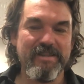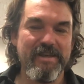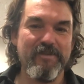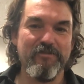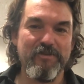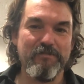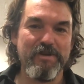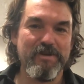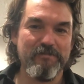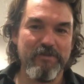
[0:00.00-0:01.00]

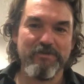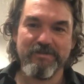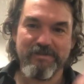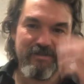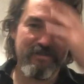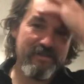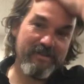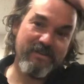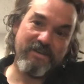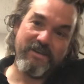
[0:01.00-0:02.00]
MVP, most
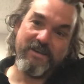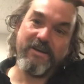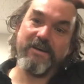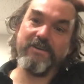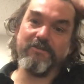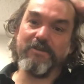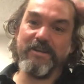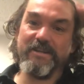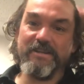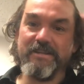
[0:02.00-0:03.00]

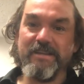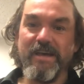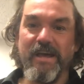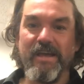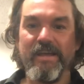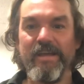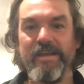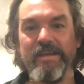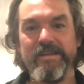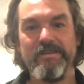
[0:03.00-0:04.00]
underrated
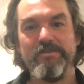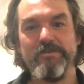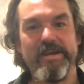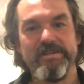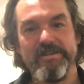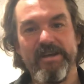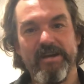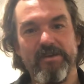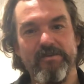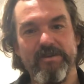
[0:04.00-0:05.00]
doodad you got
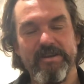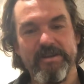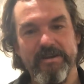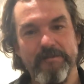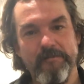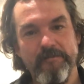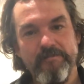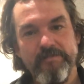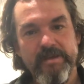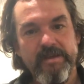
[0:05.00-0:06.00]
going on here.
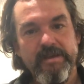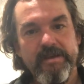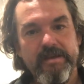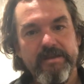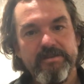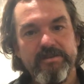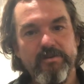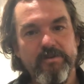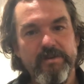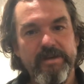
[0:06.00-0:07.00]

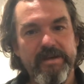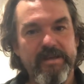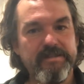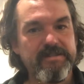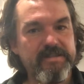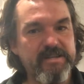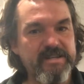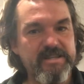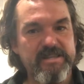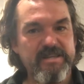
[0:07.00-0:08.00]
So yeah, that's the
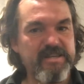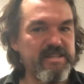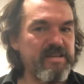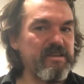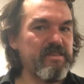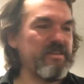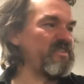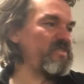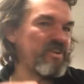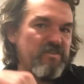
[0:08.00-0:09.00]
kind of thing. And like, think
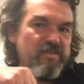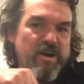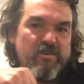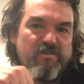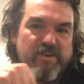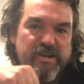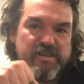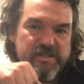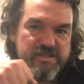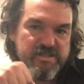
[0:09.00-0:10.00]
of like how a
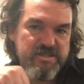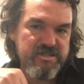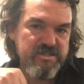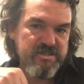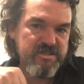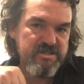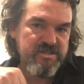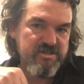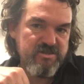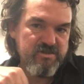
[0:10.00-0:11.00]
violinist
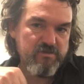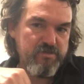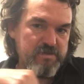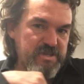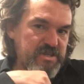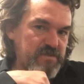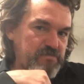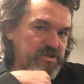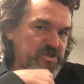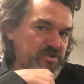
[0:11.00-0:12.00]
would be in a
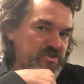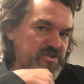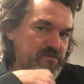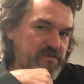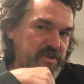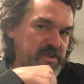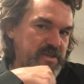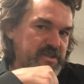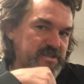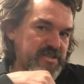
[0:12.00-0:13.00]
picture or something.
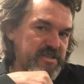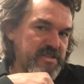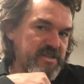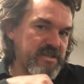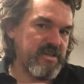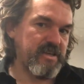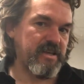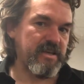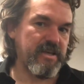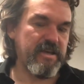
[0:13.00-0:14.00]
Like it's,
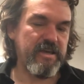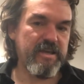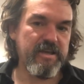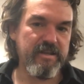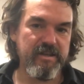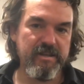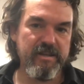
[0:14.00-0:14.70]
and